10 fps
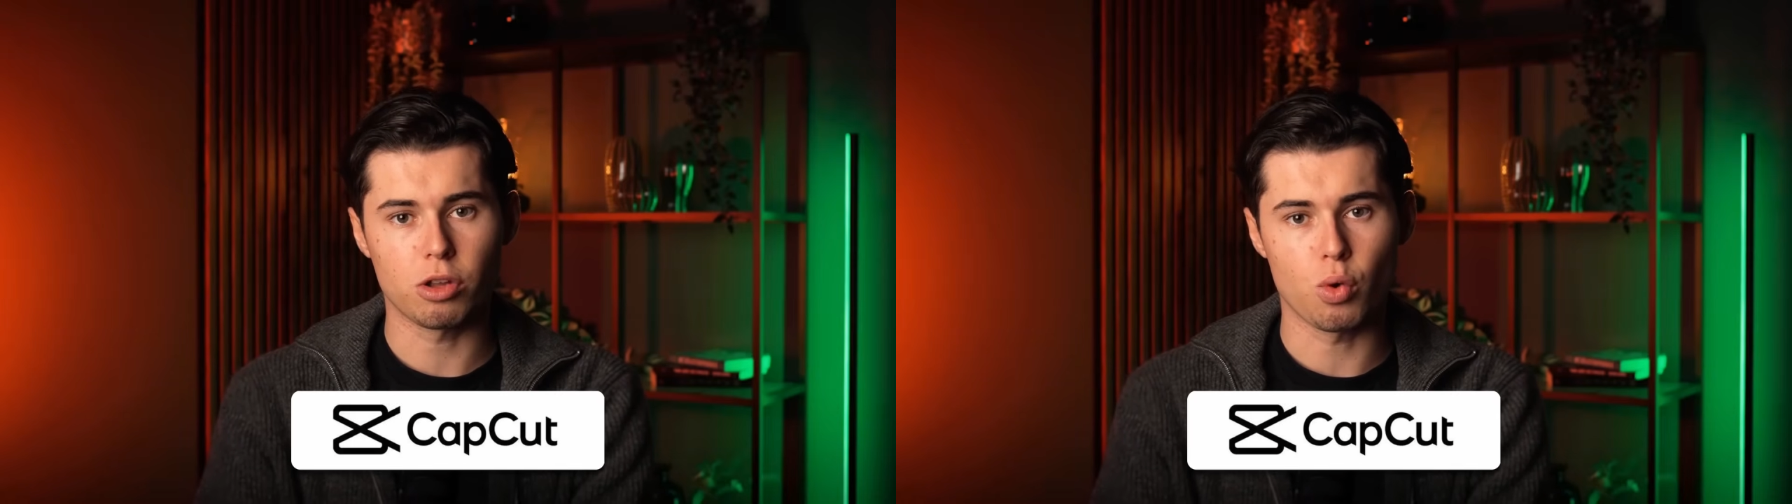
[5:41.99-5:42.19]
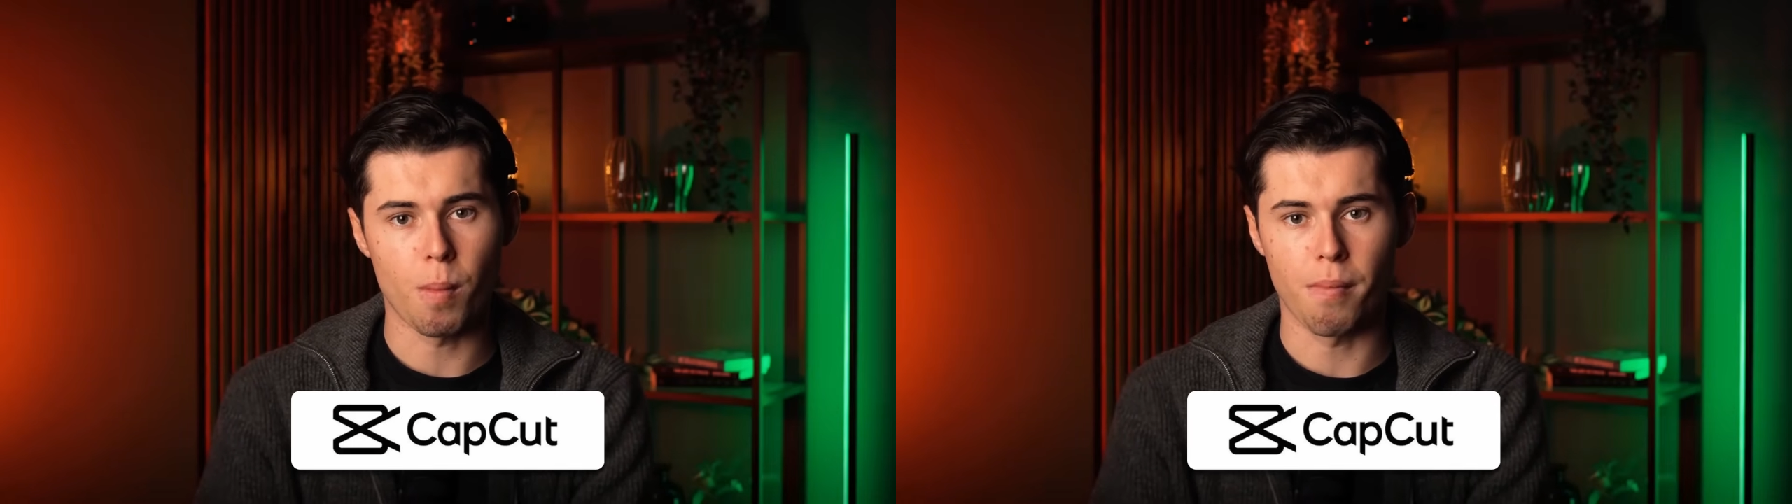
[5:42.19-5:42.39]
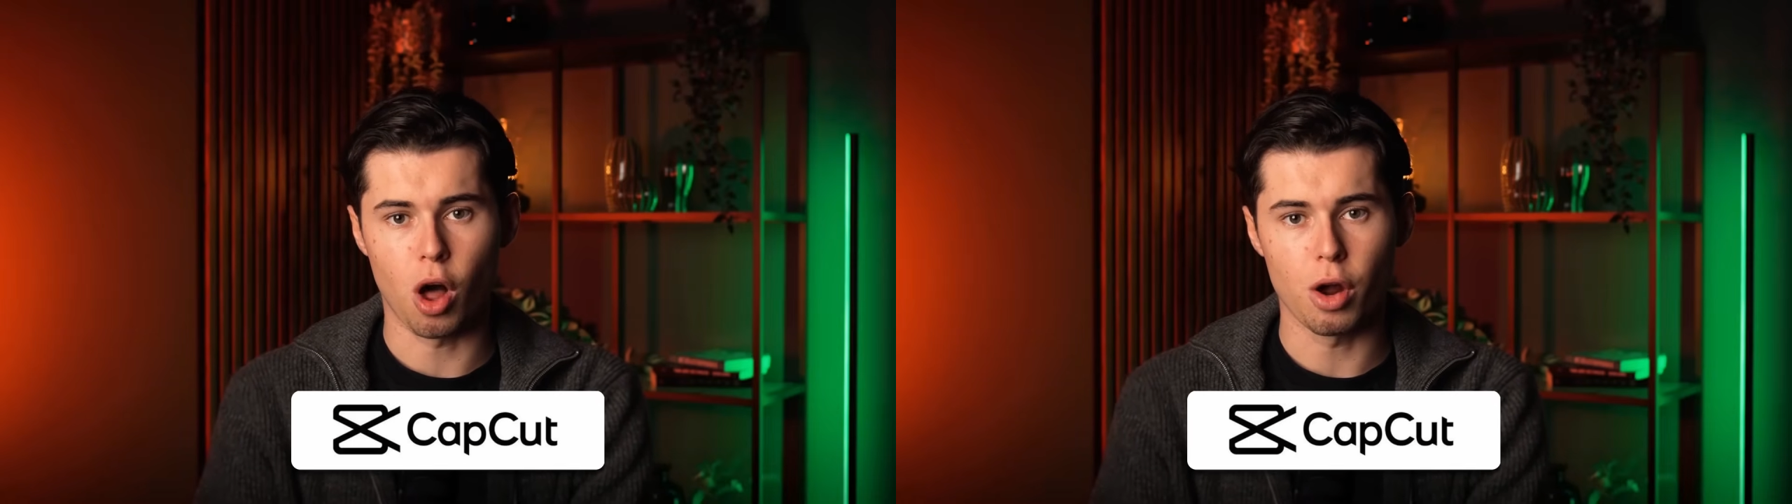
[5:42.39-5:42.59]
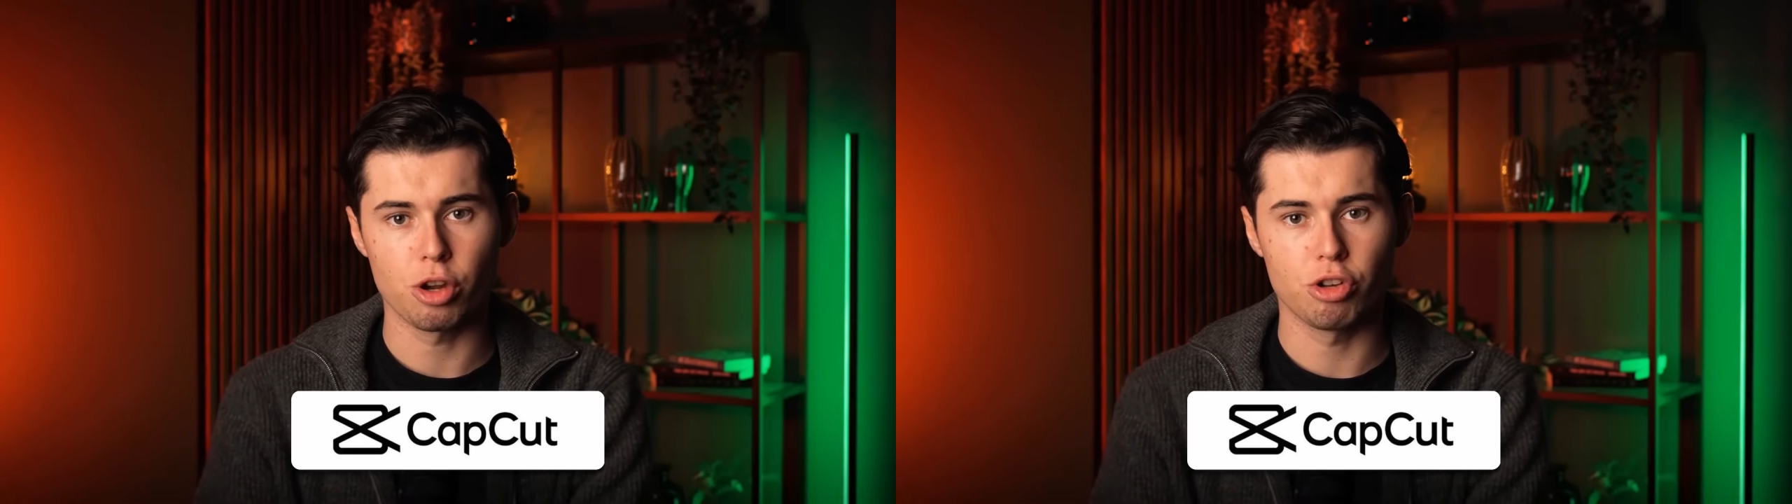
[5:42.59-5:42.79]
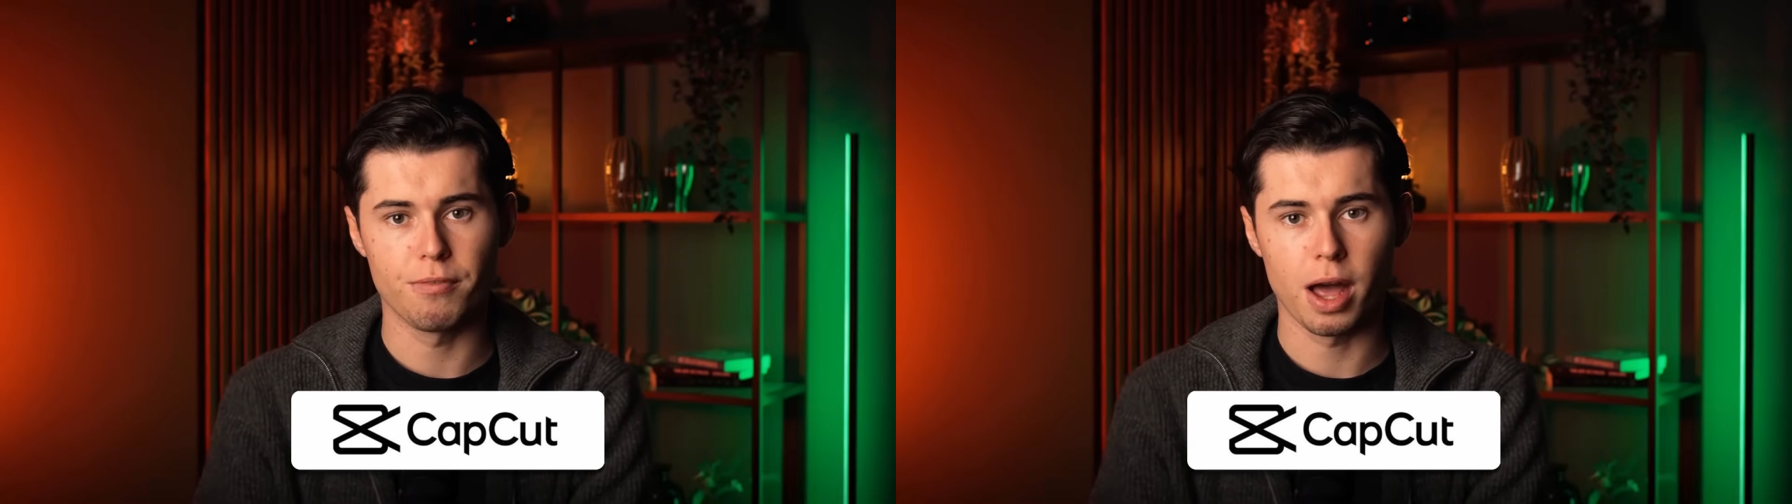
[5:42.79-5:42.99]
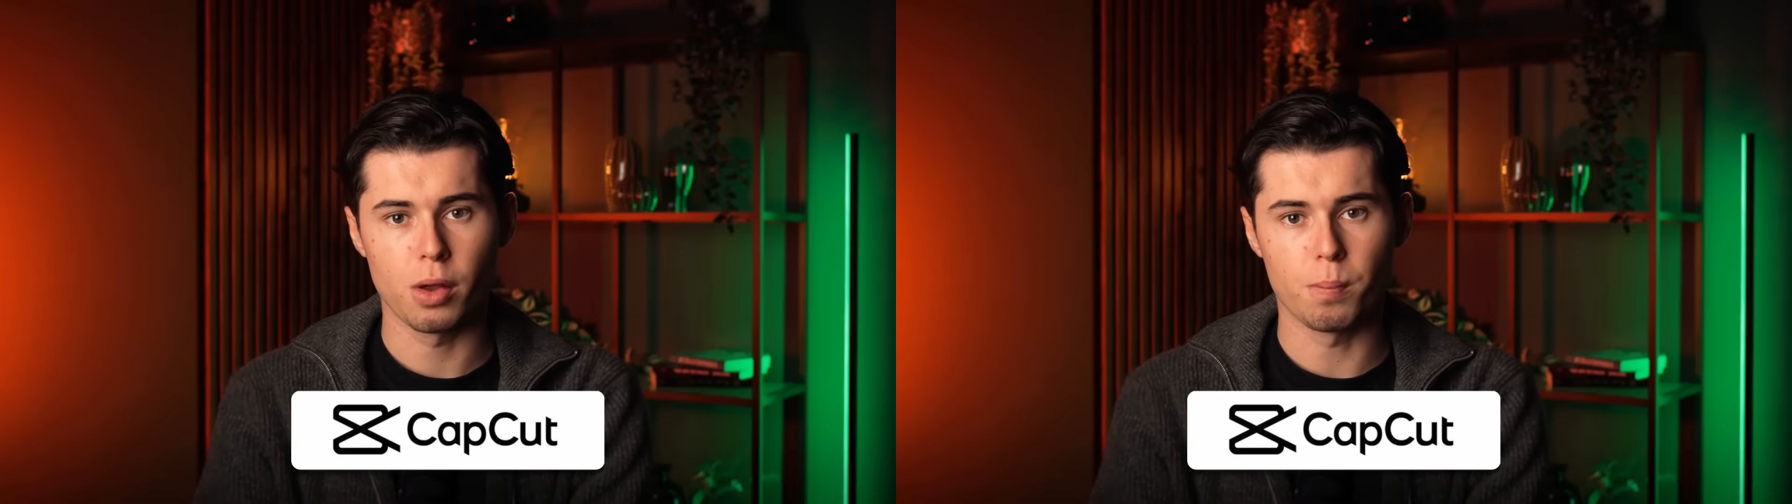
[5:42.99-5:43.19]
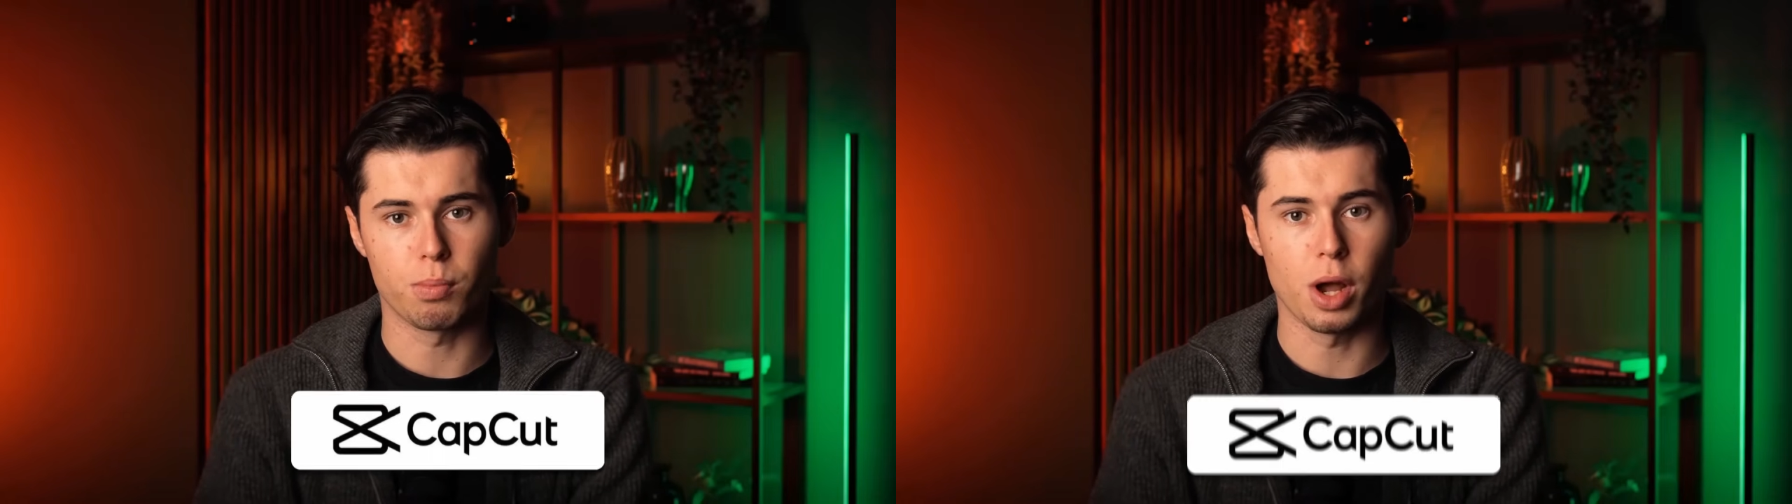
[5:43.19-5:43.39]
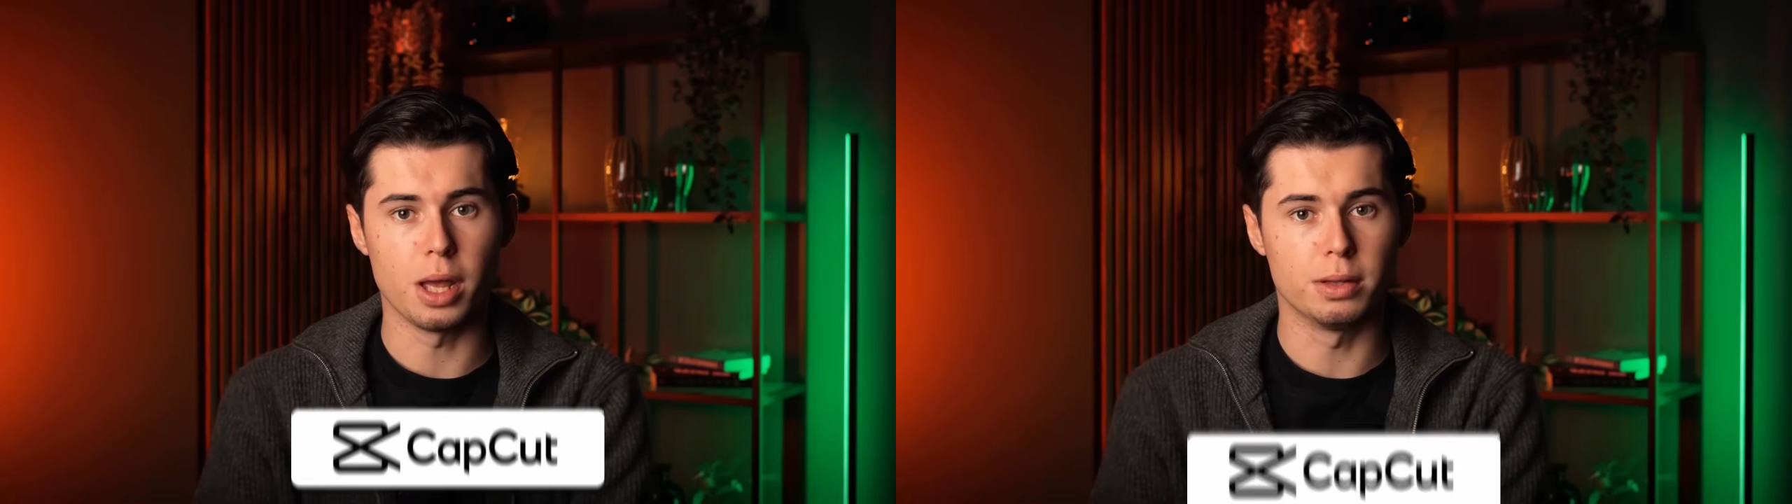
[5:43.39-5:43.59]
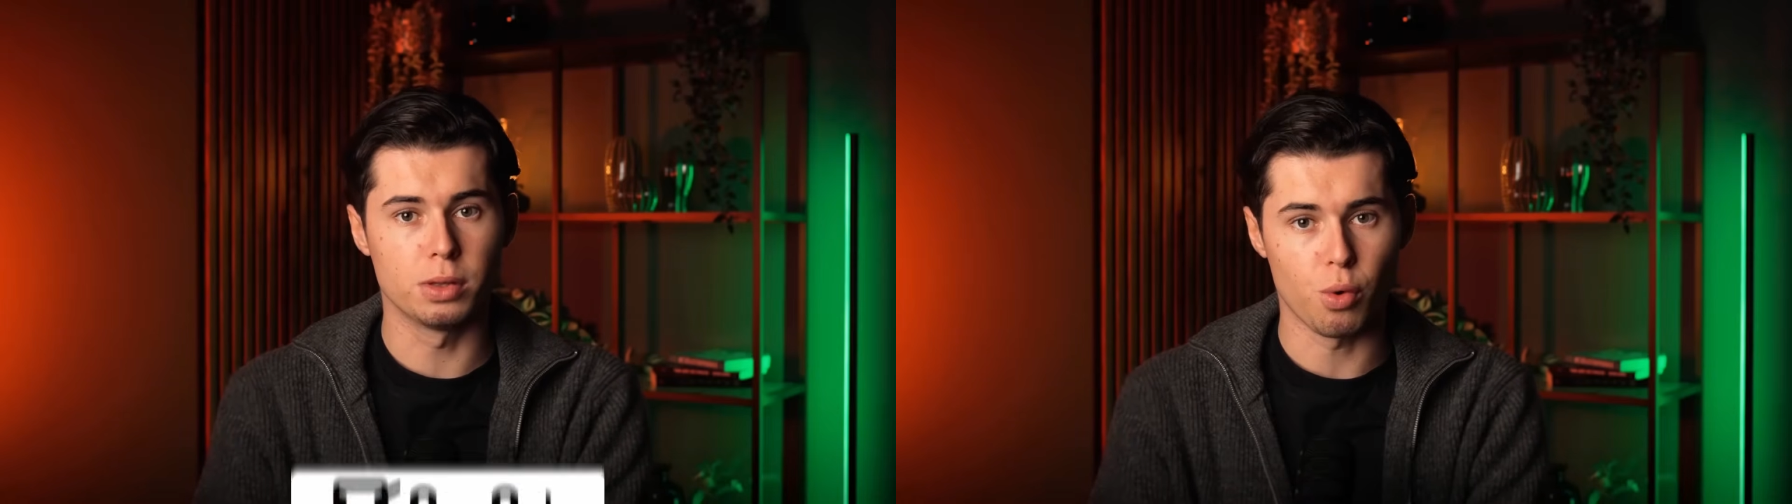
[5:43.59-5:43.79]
into a polished final product.